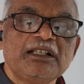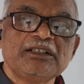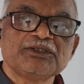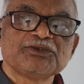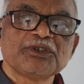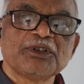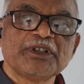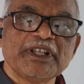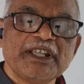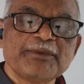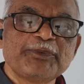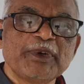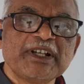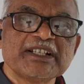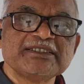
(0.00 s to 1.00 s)
So if
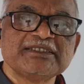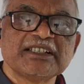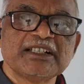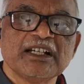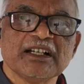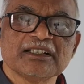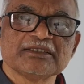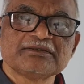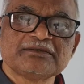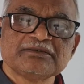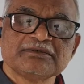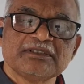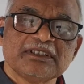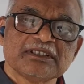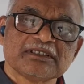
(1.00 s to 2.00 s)
we consider
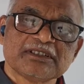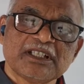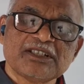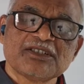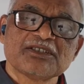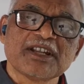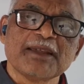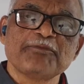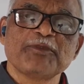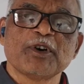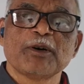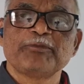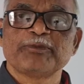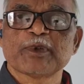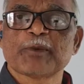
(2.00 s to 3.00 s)
such type
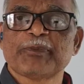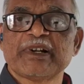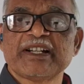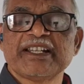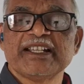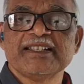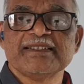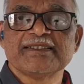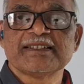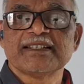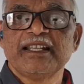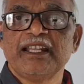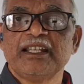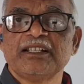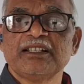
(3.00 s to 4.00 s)
of properties
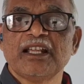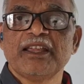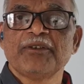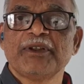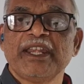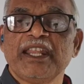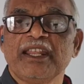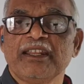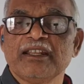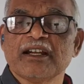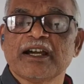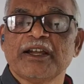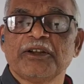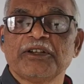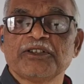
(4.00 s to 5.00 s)
in every
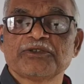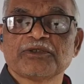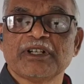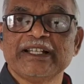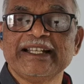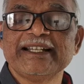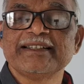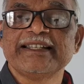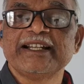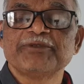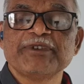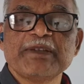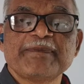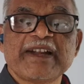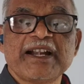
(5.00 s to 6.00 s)
ionic solid, then
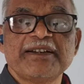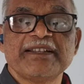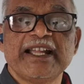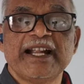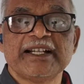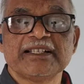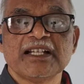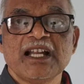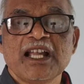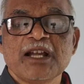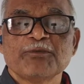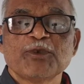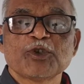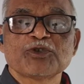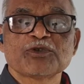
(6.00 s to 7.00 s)
we find that
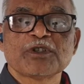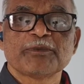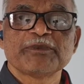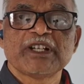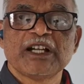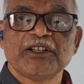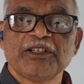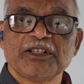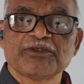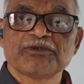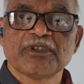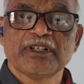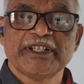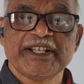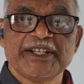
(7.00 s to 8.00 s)
most of the ionic
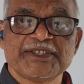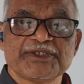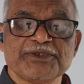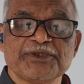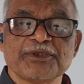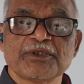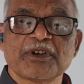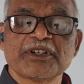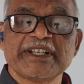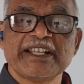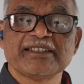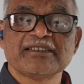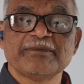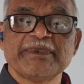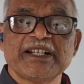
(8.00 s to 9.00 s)
solids do not
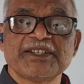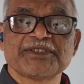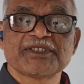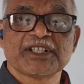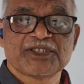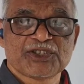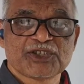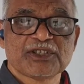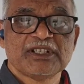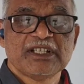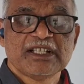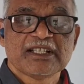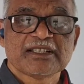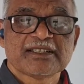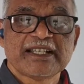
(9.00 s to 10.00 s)
exhibit such
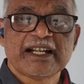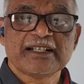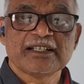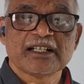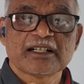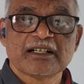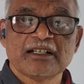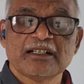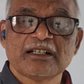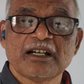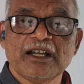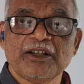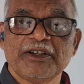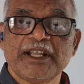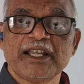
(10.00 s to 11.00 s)
standard
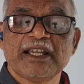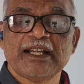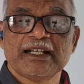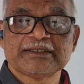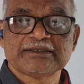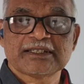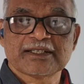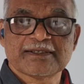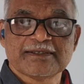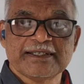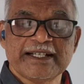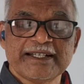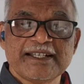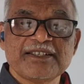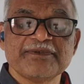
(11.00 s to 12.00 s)
ionic characters,
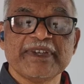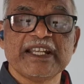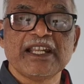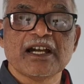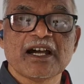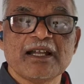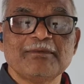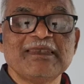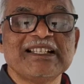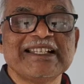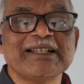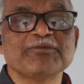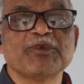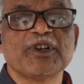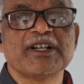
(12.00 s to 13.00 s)
that is very high
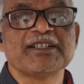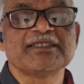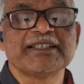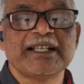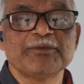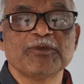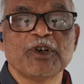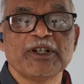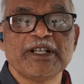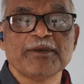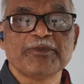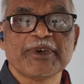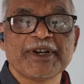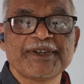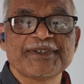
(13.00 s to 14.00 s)
melting points and boiling
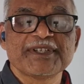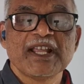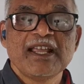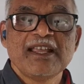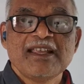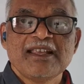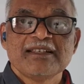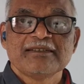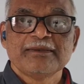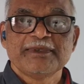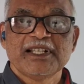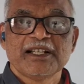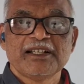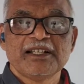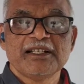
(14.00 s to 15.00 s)
points.
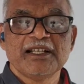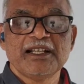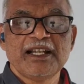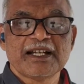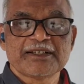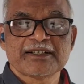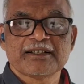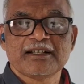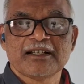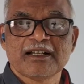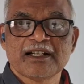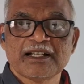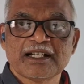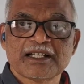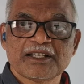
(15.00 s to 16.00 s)
Similarly, the electrical
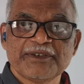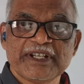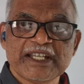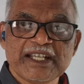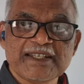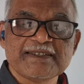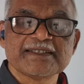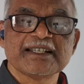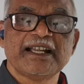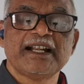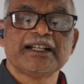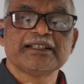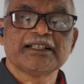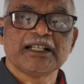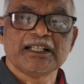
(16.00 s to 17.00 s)
conductivities
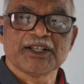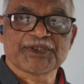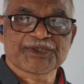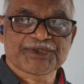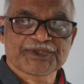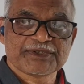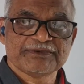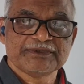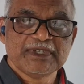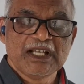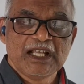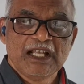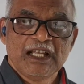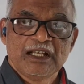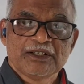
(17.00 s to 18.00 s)
and colors.
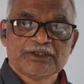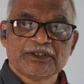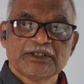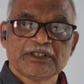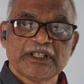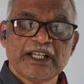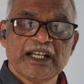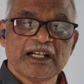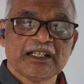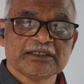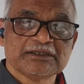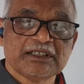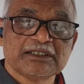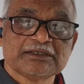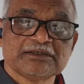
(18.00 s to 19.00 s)
So
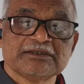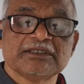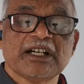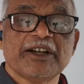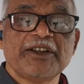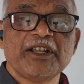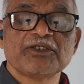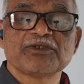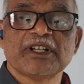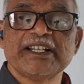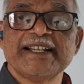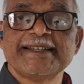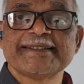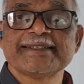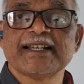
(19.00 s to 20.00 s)
the ionic
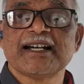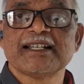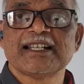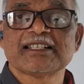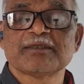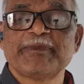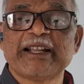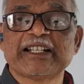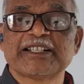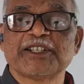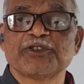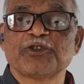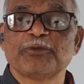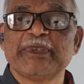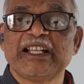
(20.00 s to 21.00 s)
solids are
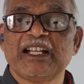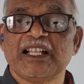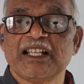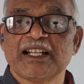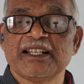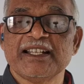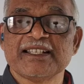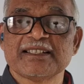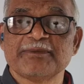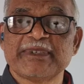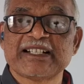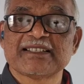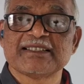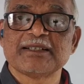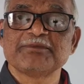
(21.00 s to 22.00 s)
expected to be colorless, but
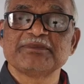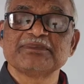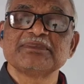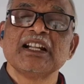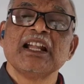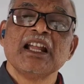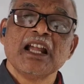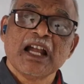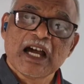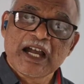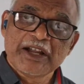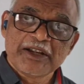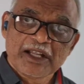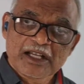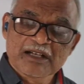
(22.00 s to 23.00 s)
some
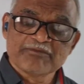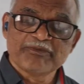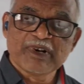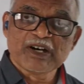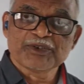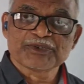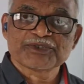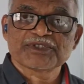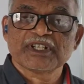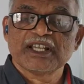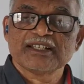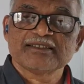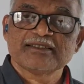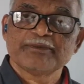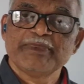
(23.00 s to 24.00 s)
ionic compounds
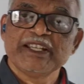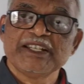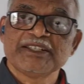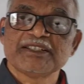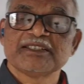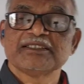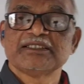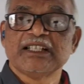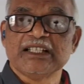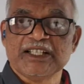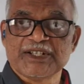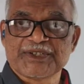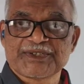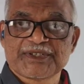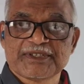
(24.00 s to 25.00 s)
exhibit
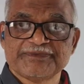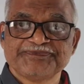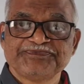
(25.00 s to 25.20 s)
colors.